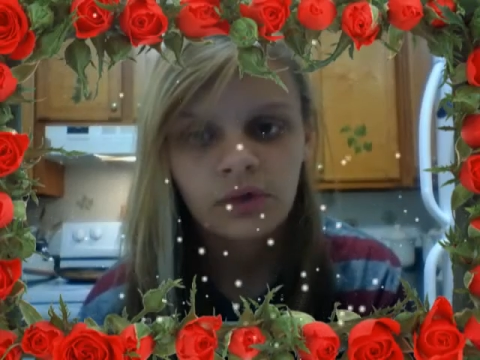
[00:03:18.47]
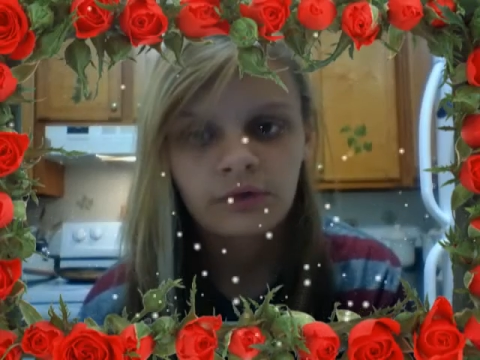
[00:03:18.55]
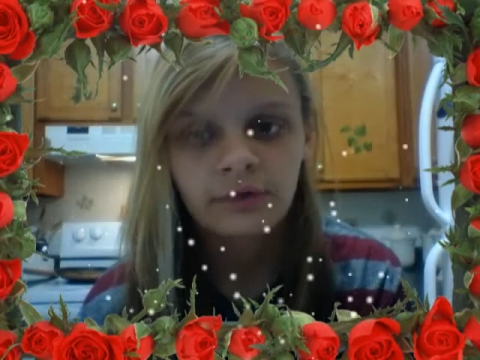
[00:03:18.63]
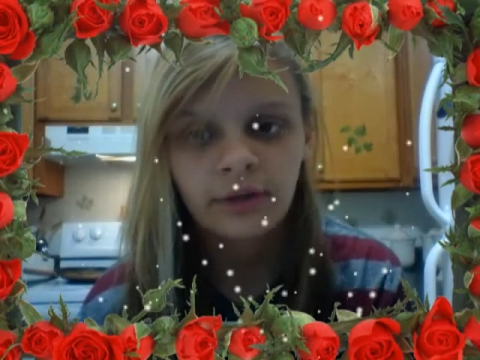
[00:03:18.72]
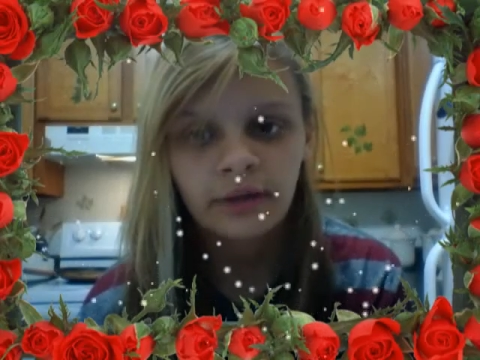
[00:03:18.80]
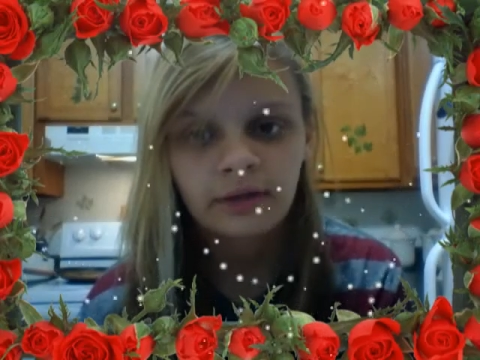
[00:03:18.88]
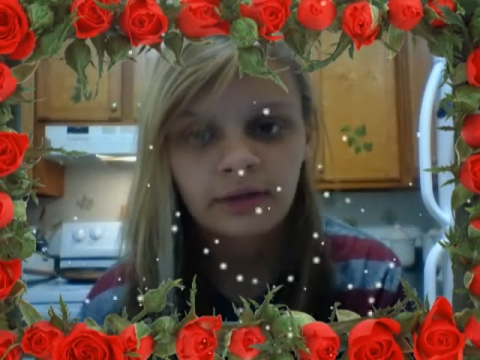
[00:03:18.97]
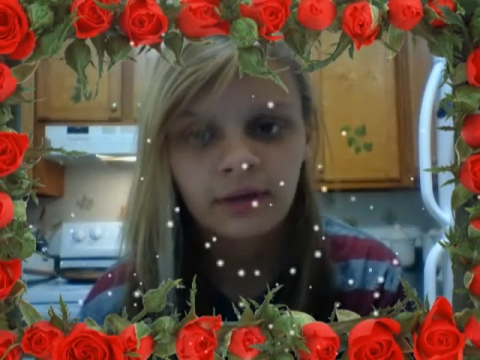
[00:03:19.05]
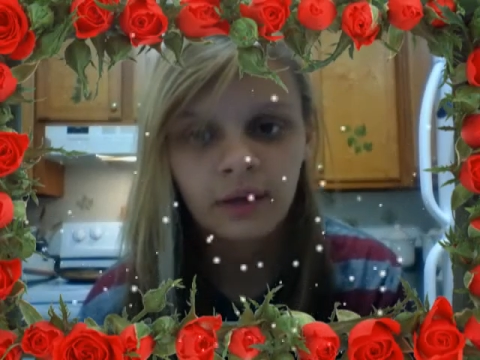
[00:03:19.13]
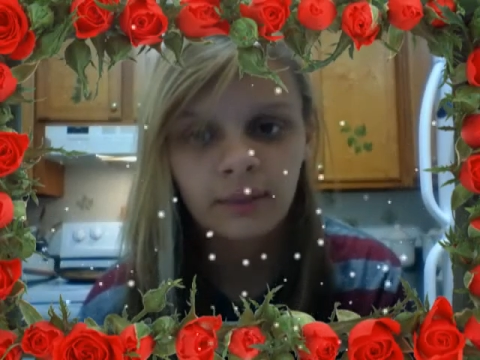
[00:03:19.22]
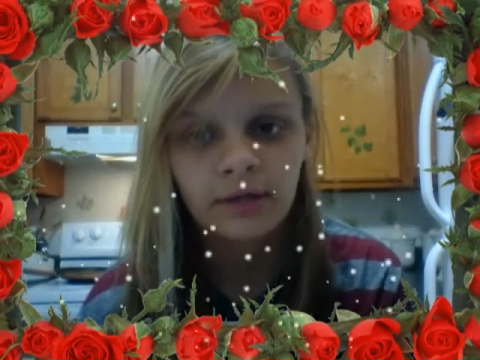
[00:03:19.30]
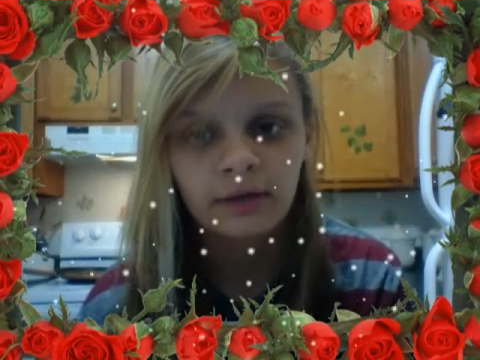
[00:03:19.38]
I feel like
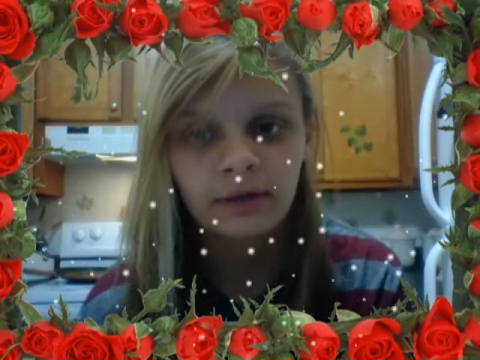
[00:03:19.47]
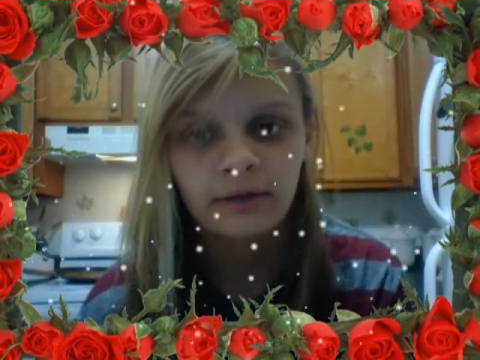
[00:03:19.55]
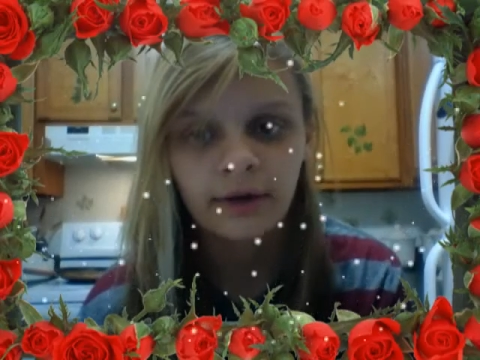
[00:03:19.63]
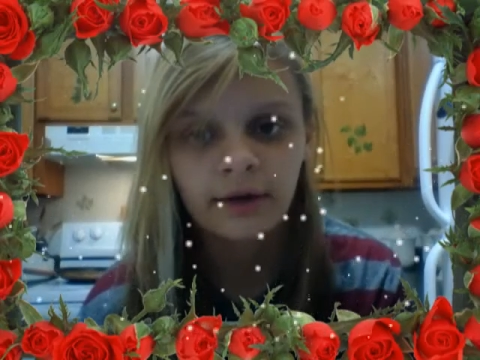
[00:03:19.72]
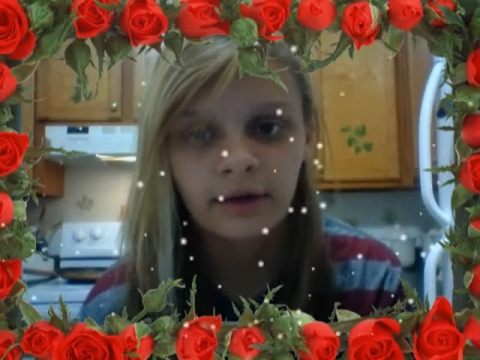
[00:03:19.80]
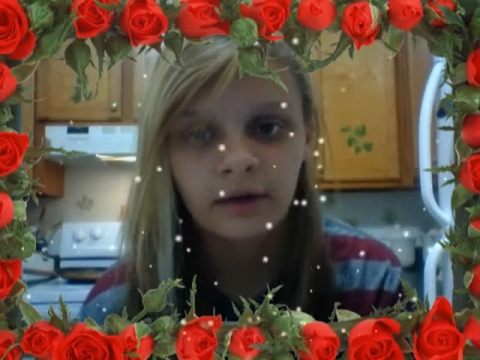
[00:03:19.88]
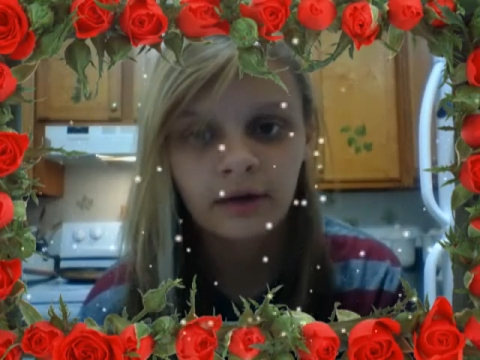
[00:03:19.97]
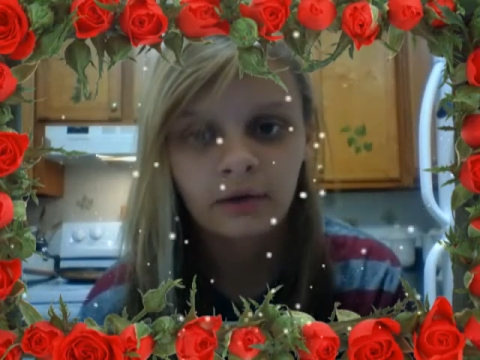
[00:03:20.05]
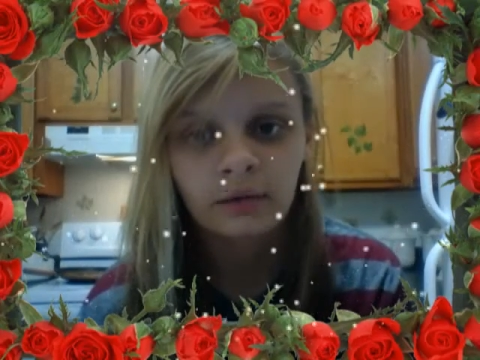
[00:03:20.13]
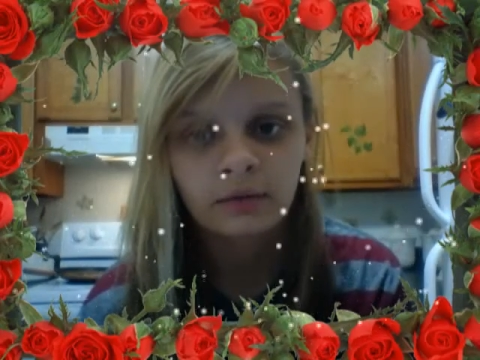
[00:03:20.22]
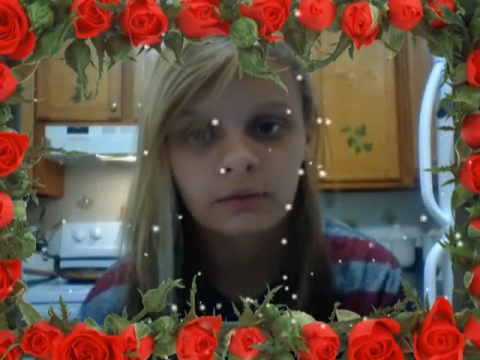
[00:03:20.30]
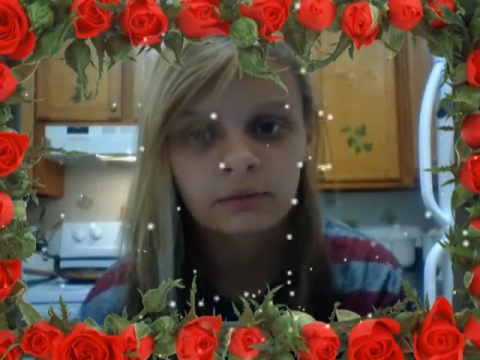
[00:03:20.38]
Tamaki right
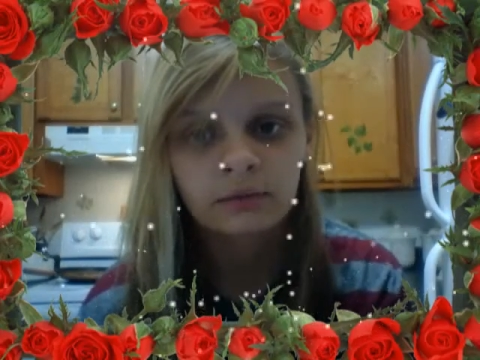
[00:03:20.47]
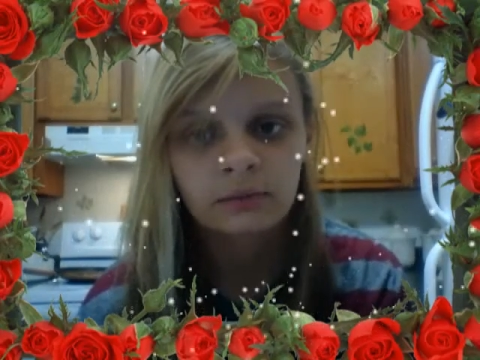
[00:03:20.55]
now.